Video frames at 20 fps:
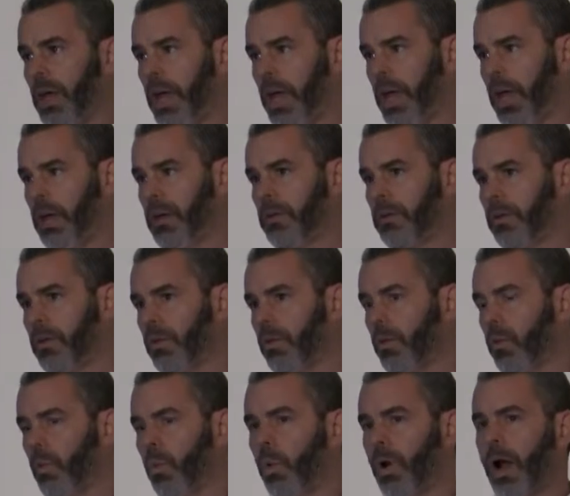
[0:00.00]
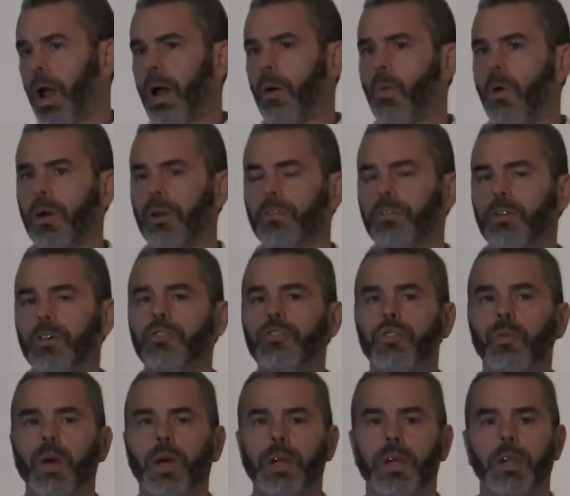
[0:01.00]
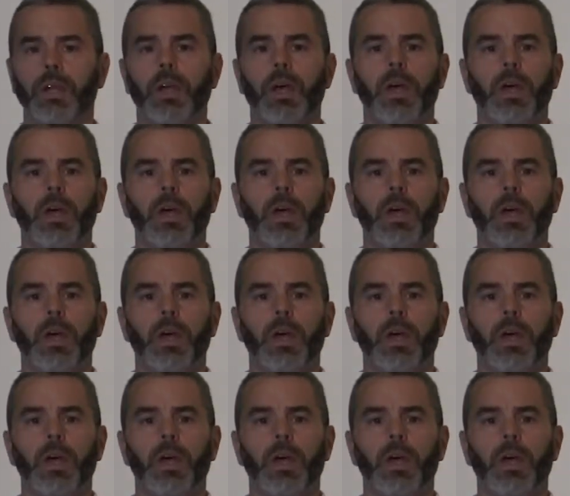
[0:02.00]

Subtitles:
And what I want to situate